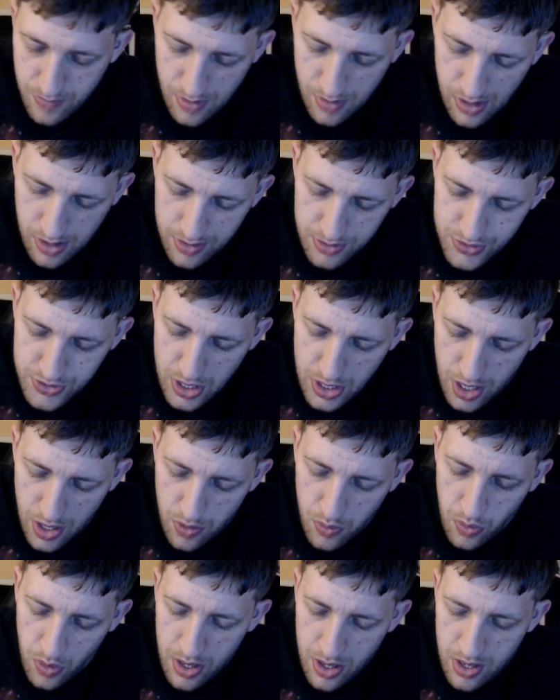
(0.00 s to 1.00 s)
So
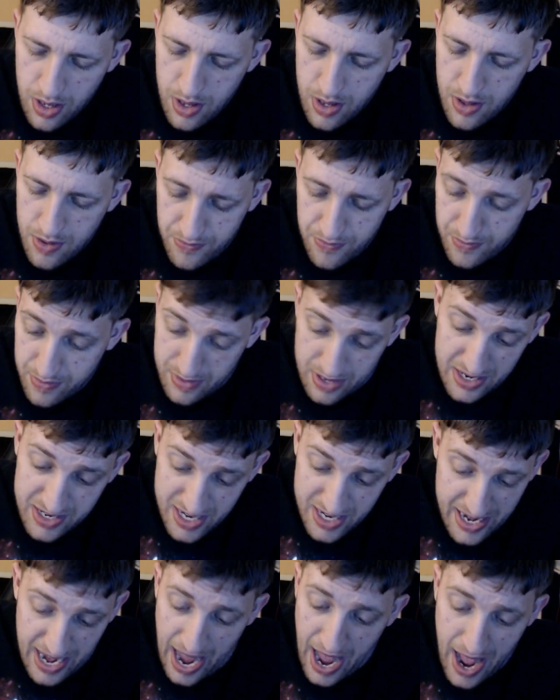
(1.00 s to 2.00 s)
it
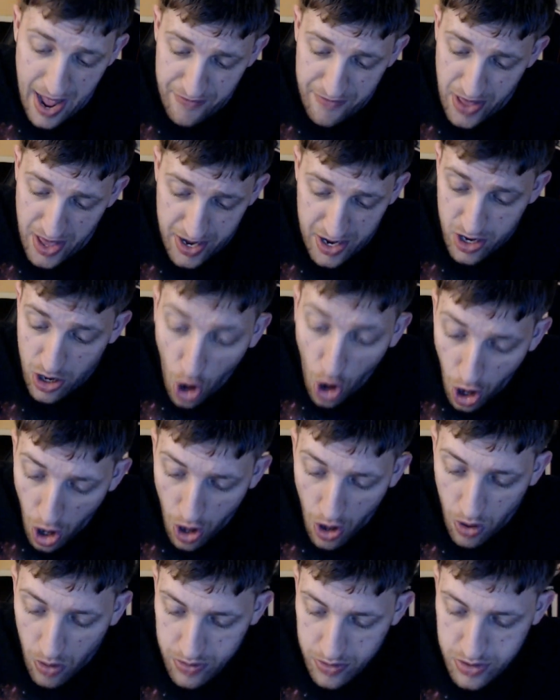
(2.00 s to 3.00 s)
didn't have that at
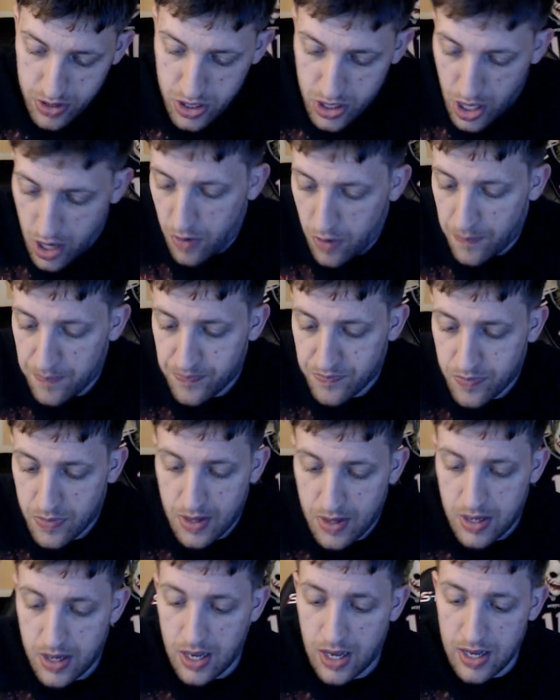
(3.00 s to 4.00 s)
all. You know,
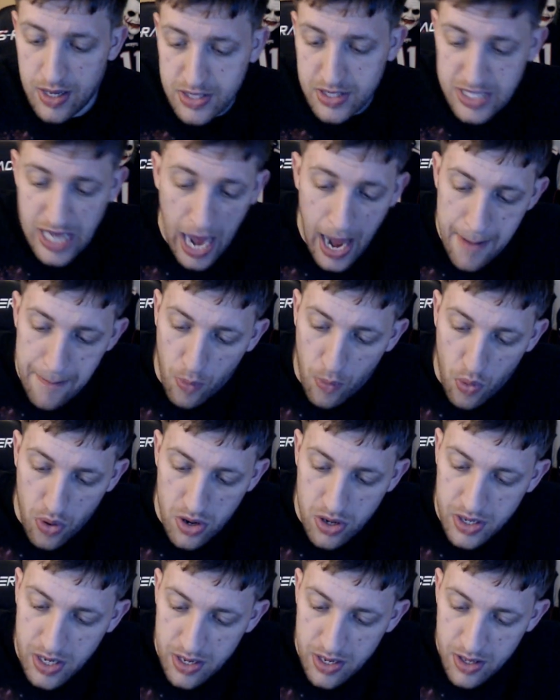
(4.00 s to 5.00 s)
uh,
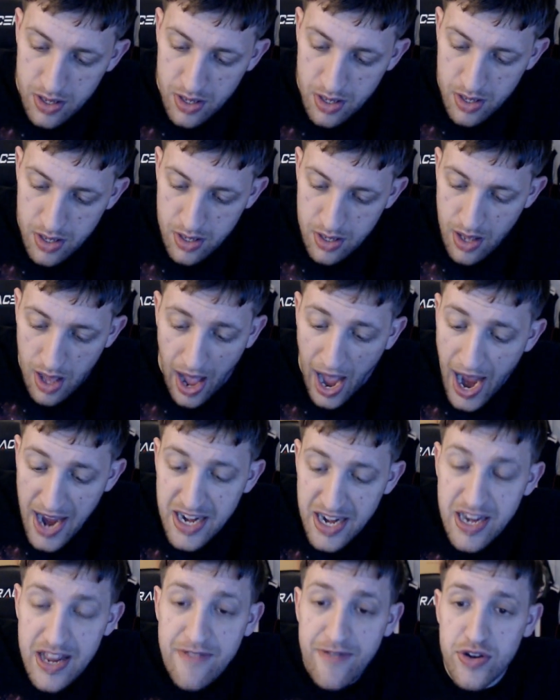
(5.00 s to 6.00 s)
Cyborg. I
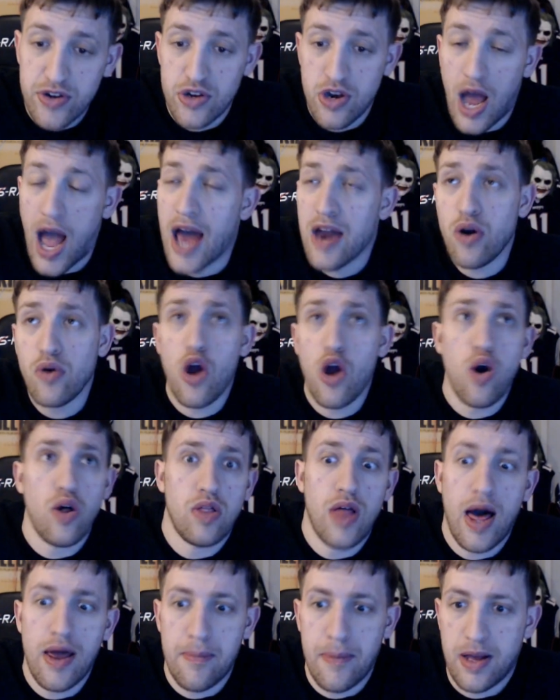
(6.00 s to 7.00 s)
didn't even. I don't know a
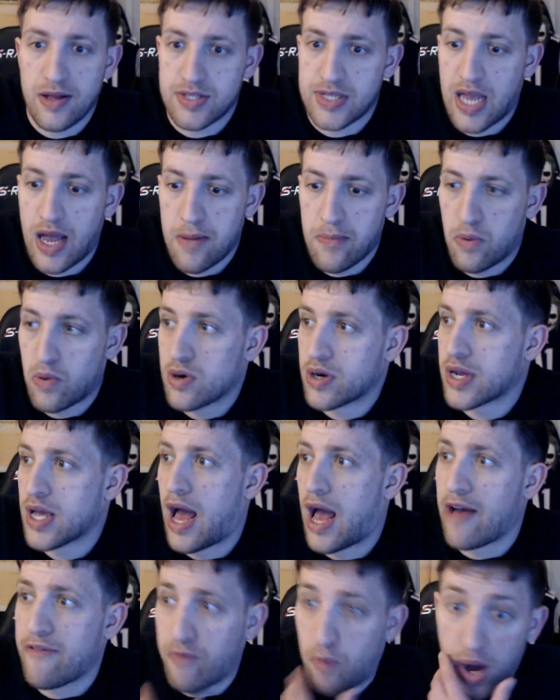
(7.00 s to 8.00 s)
lot about Cyborg.
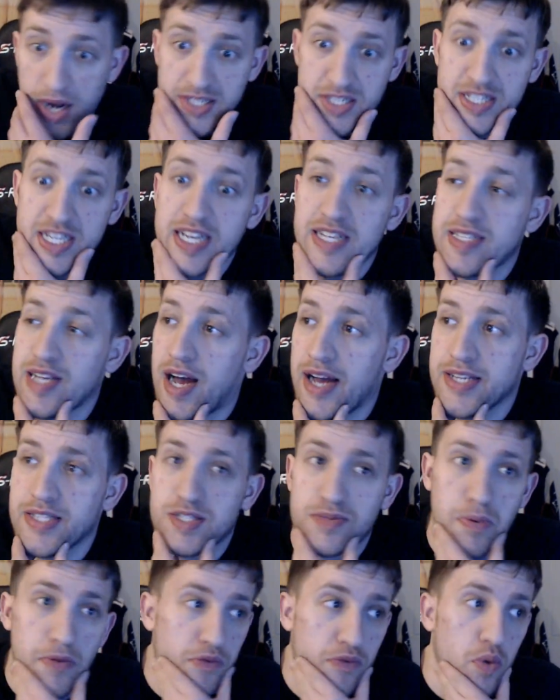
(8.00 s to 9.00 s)
I've watched Teen Titans
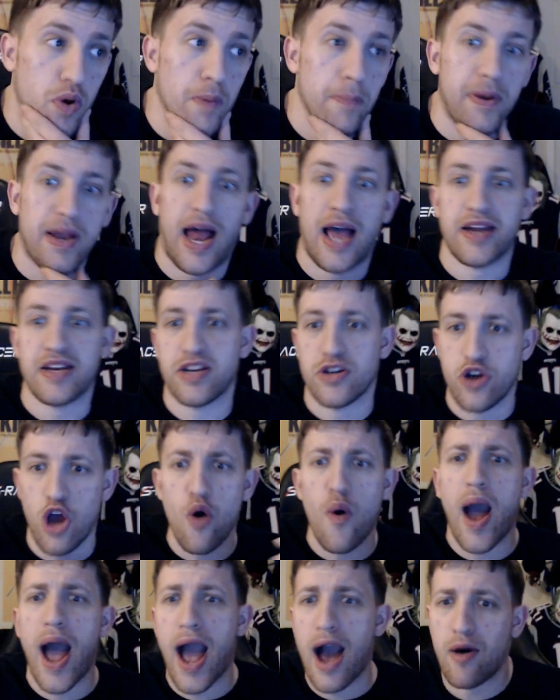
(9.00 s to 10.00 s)
before, but I didn't know
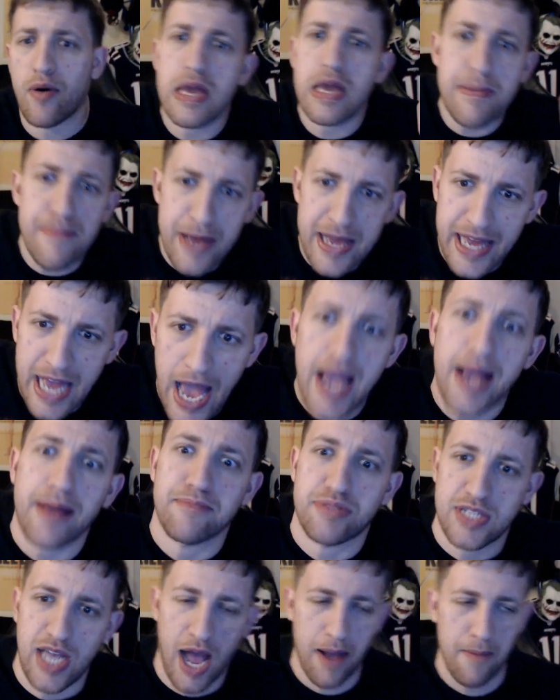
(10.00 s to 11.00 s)
how he became
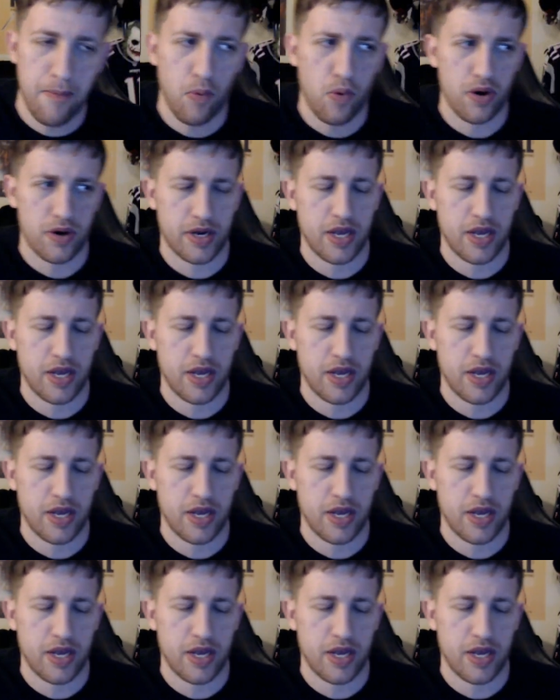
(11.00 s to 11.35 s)
Cyborg.